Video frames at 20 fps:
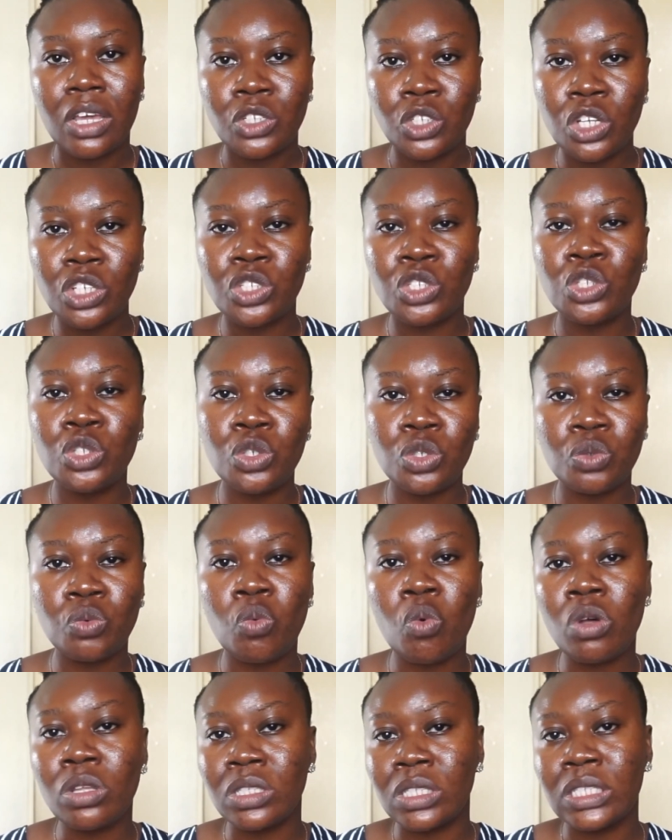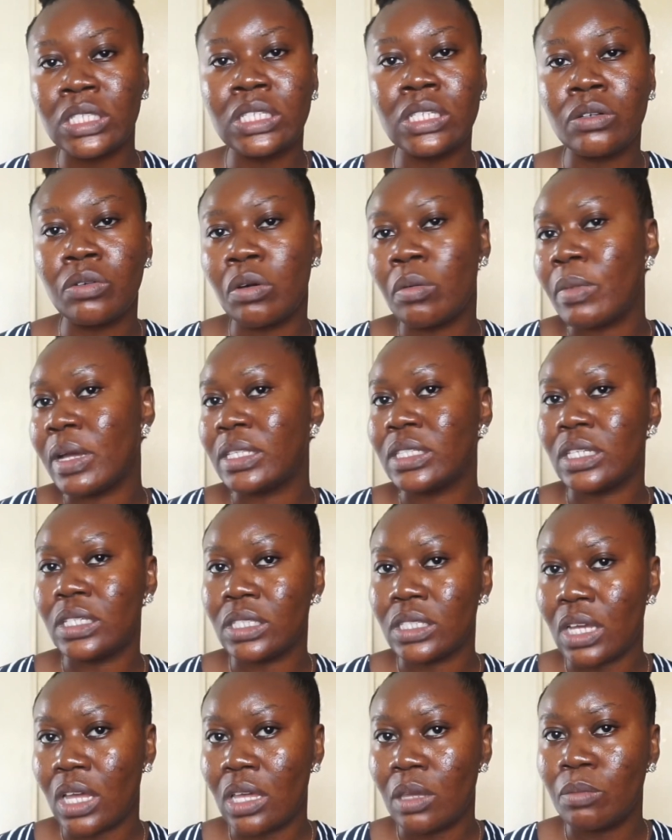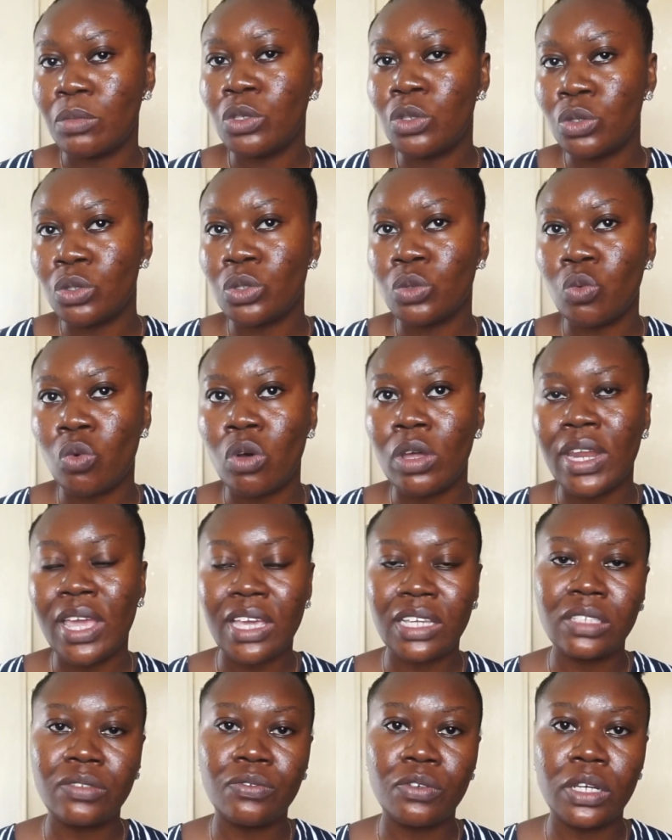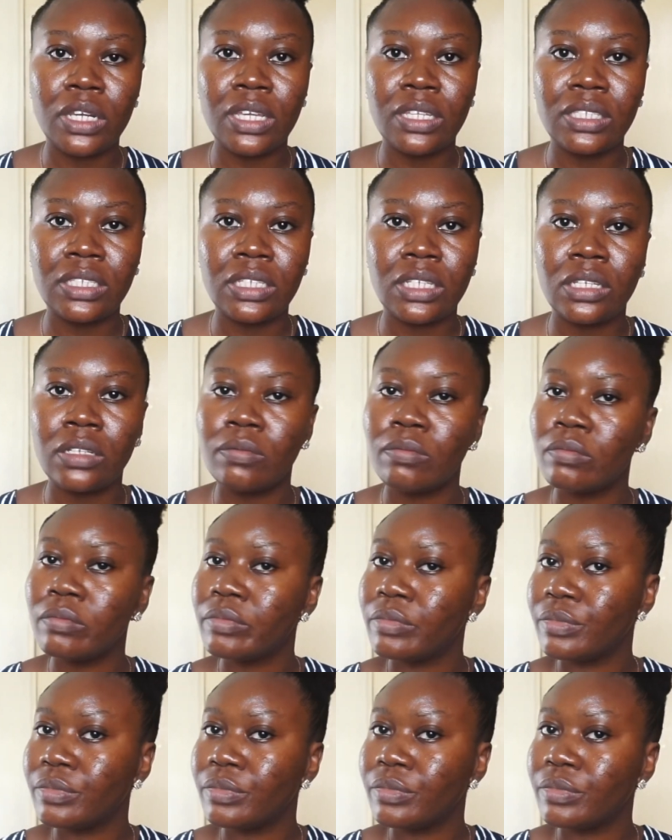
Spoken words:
just use one serum at a time. Use one exfoliating